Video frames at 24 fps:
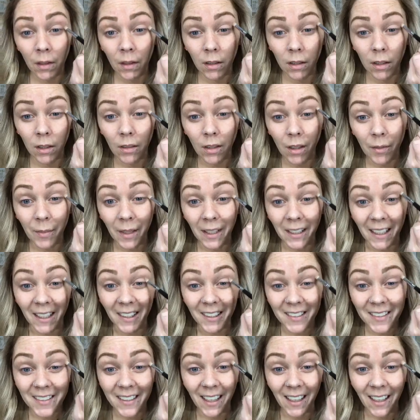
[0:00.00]
You love my
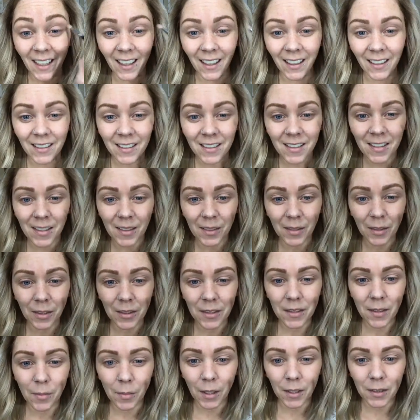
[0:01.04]
nails? Thanks. What's
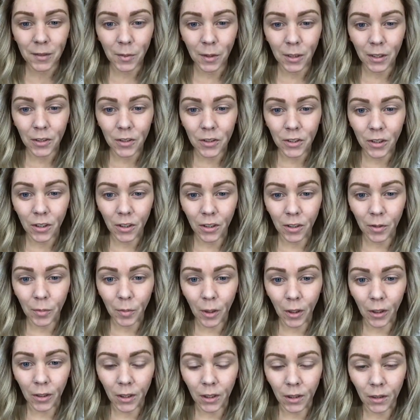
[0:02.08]
the best way to share your
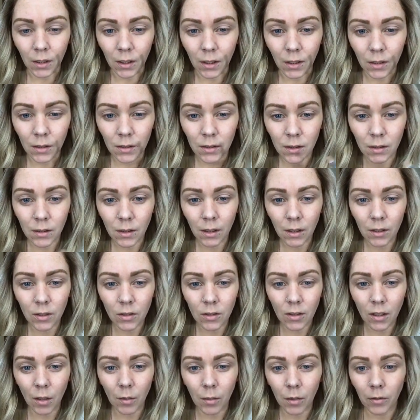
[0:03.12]
party links? I
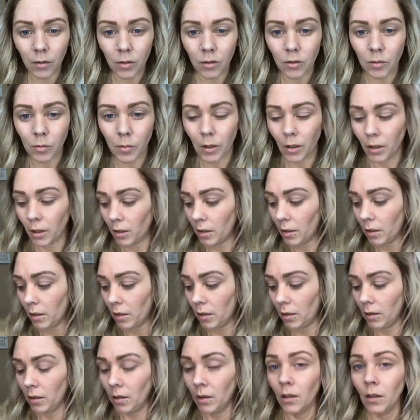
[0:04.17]
just got my virtual party online.
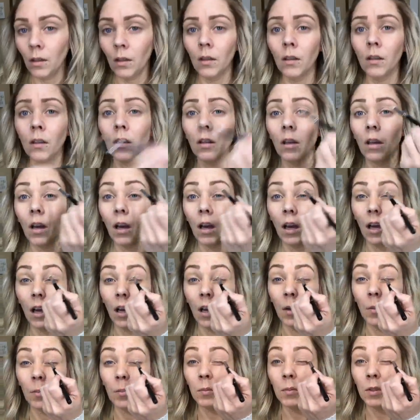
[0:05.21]

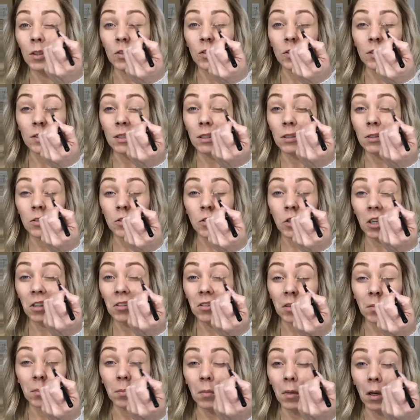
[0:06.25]
You just need to share
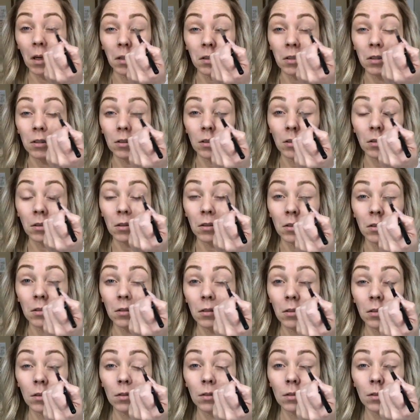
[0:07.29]
them on your
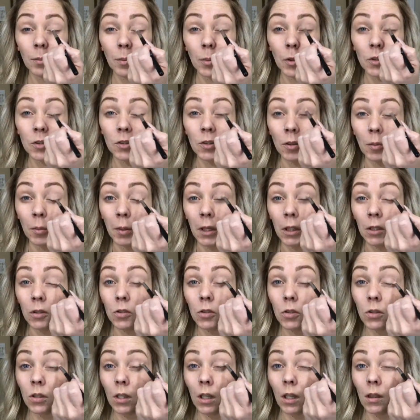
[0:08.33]
personal
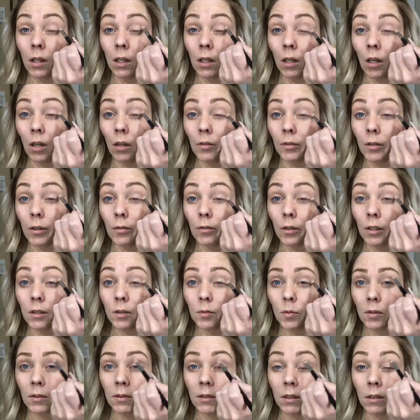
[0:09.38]
page and then all of your friends
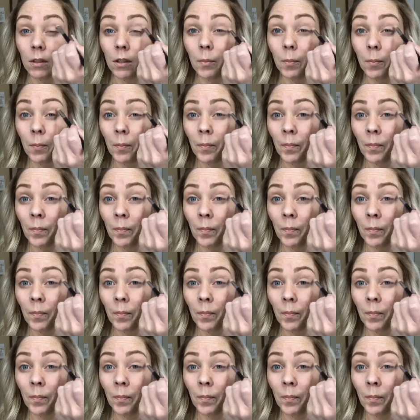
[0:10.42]
will see them.